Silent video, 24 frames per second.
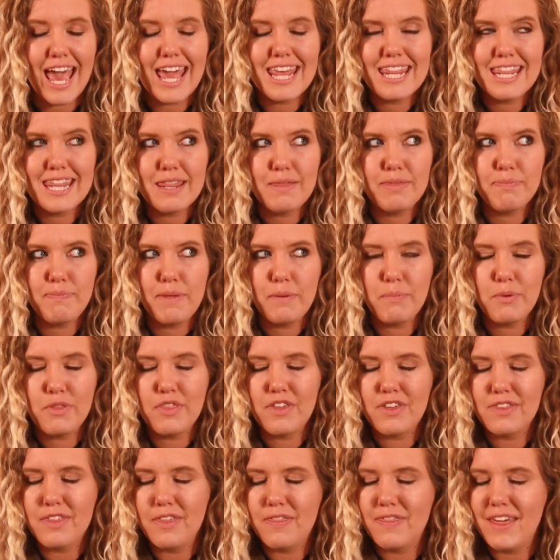and people
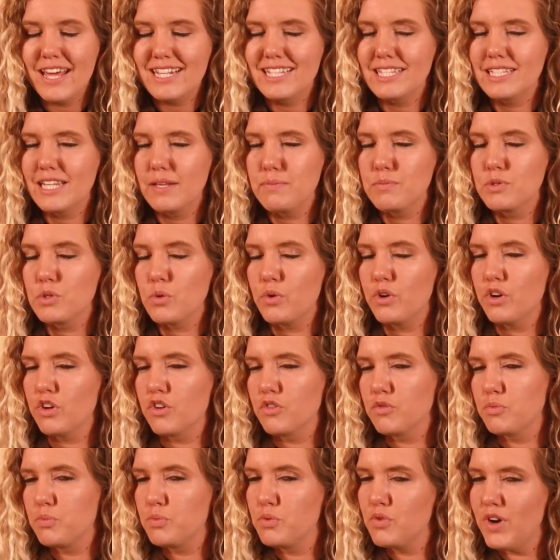think that that's some sort
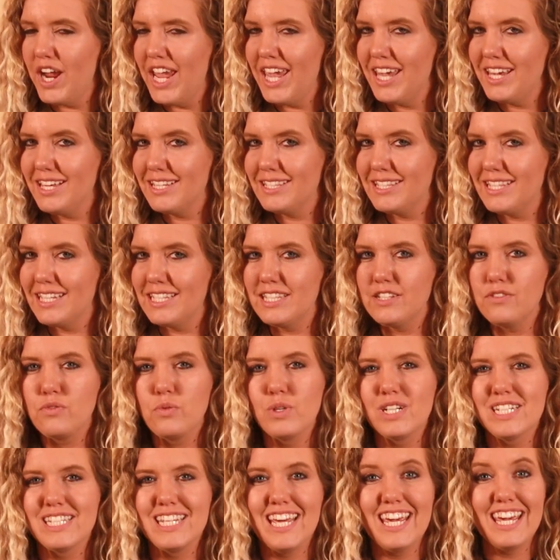of praise, as if
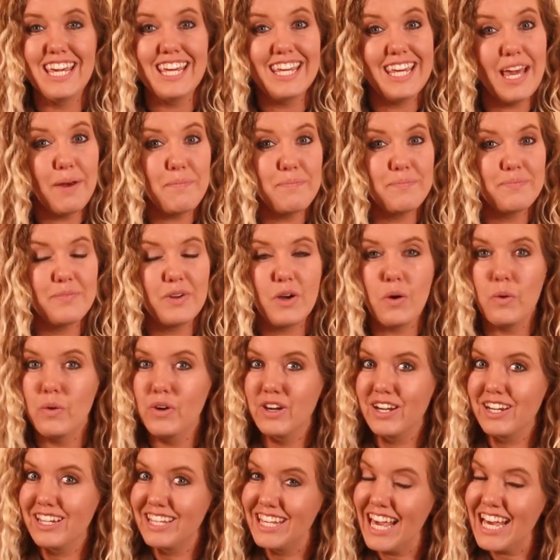we're saying yep
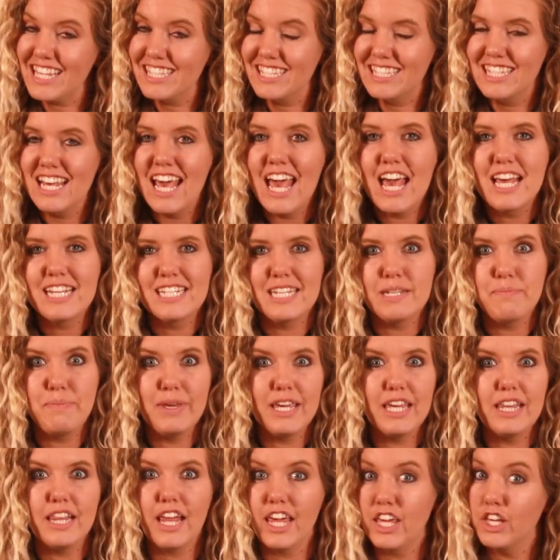or yes to
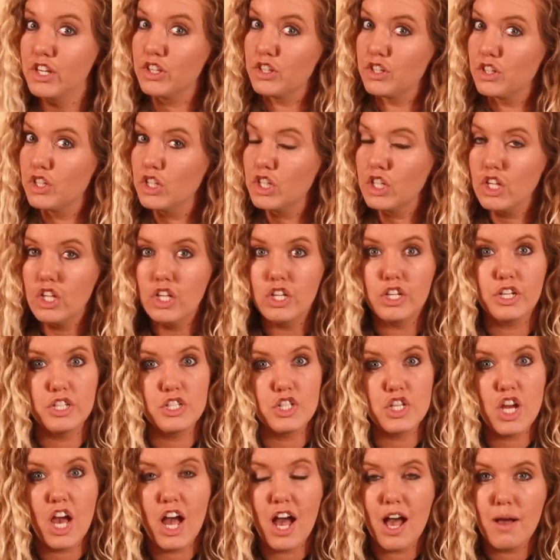be like good girl,
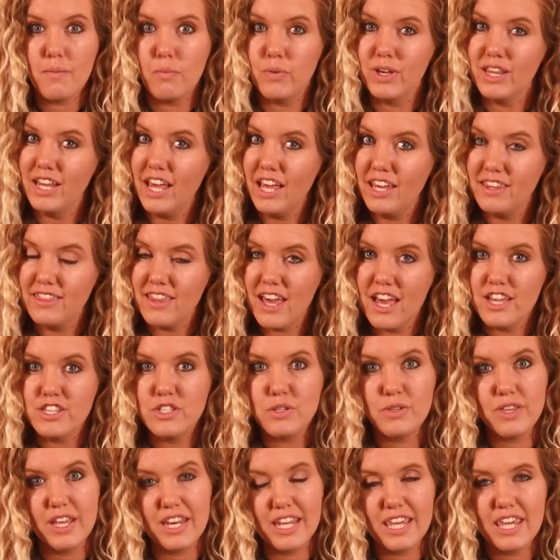good job, we like that,
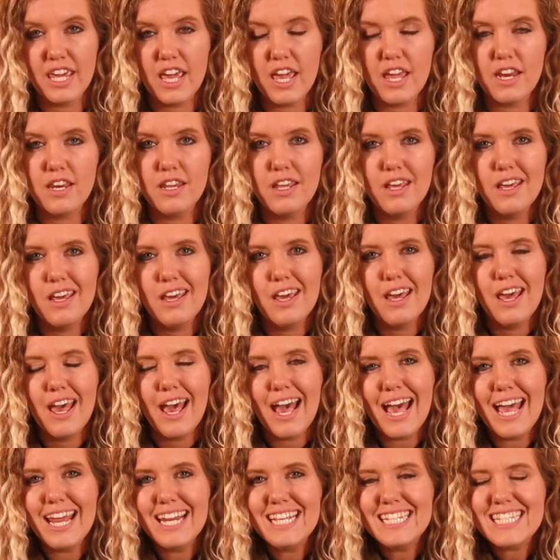do that again.
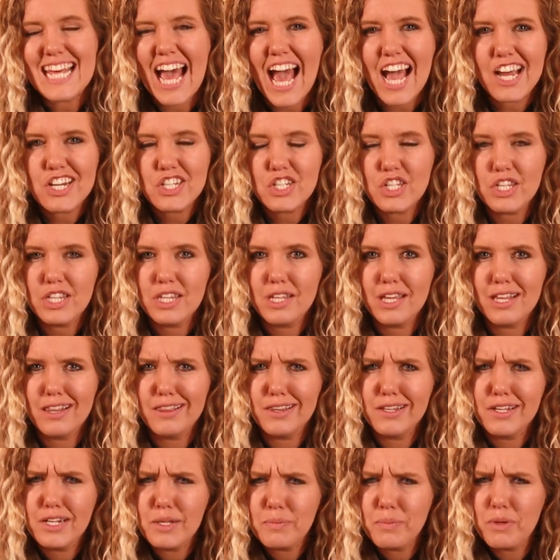And it's actually a
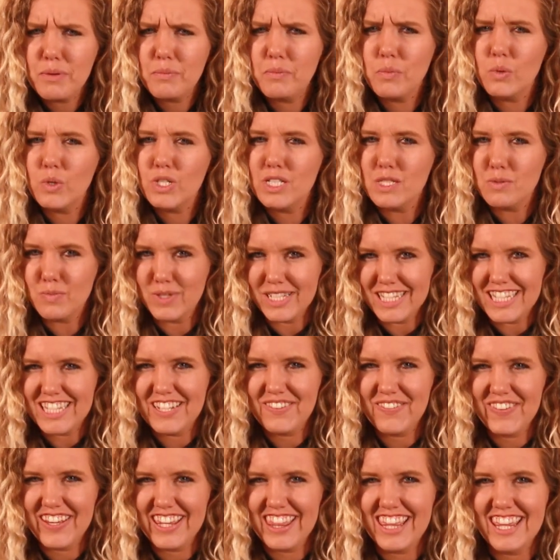little bit more
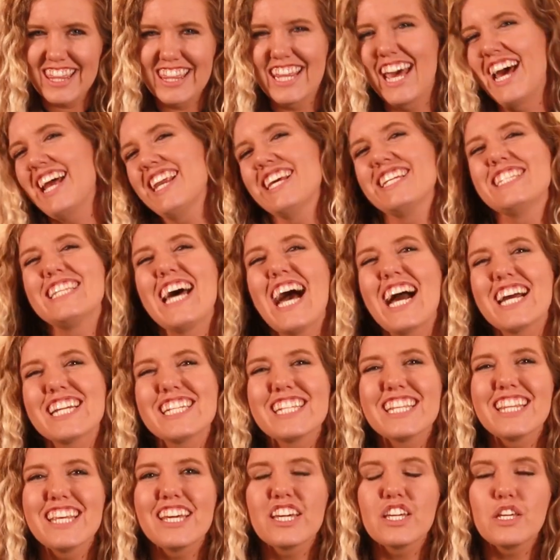specific than that. It's
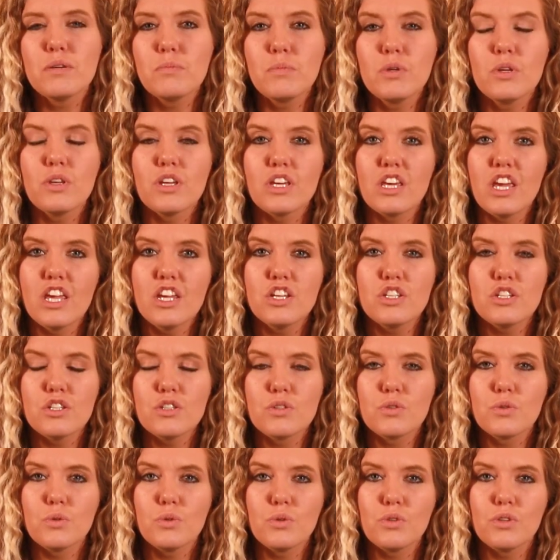actually a
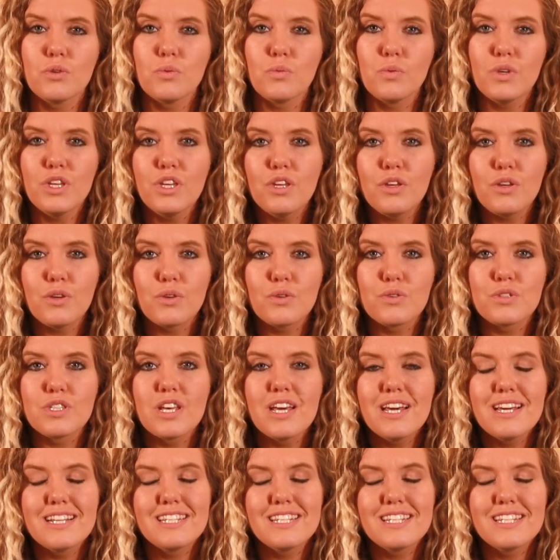communication tool that we use